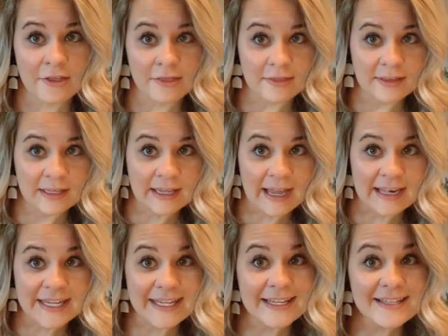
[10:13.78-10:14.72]
the
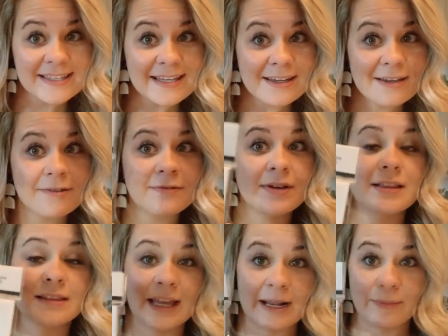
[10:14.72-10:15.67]
adhesive
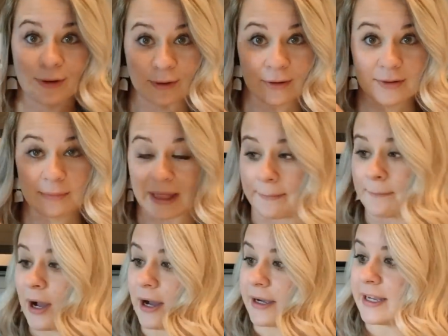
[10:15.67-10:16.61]
label like
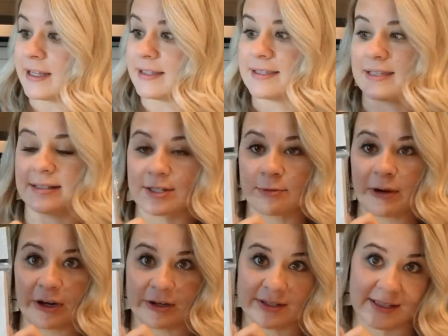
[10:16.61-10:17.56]
pockets and
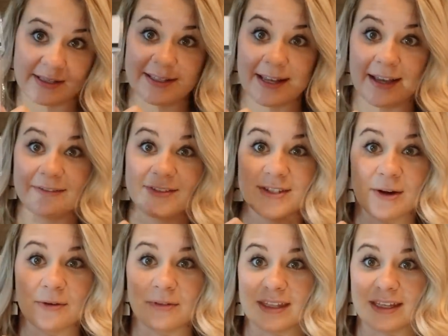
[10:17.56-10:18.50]
squares and stuff.
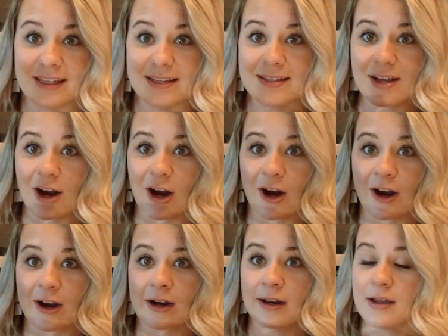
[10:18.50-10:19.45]
So these
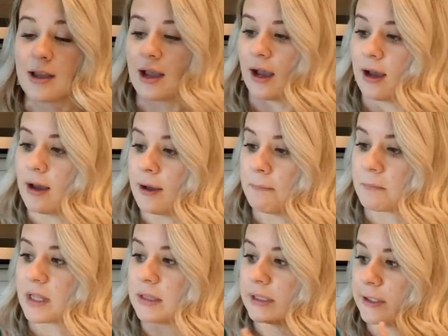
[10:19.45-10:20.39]
are um,
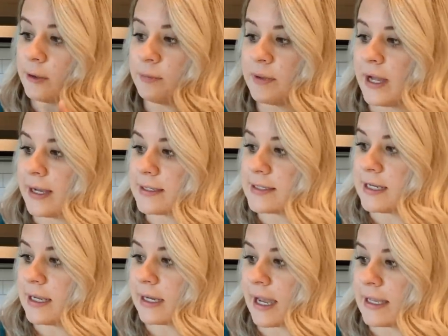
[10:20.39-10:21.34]
little
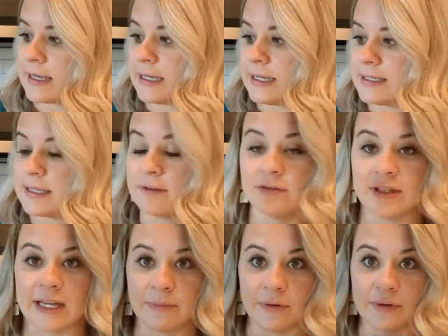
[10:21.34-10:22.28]
plastic adhesive
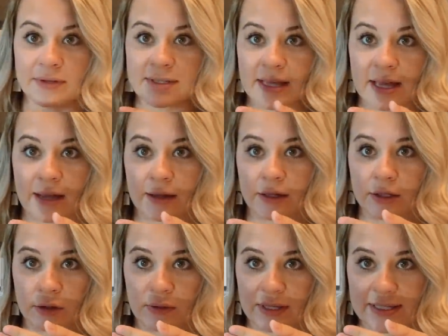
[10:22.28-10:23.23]
labels that
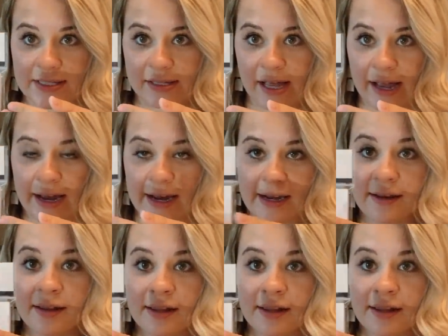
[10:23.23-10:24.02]
you can slide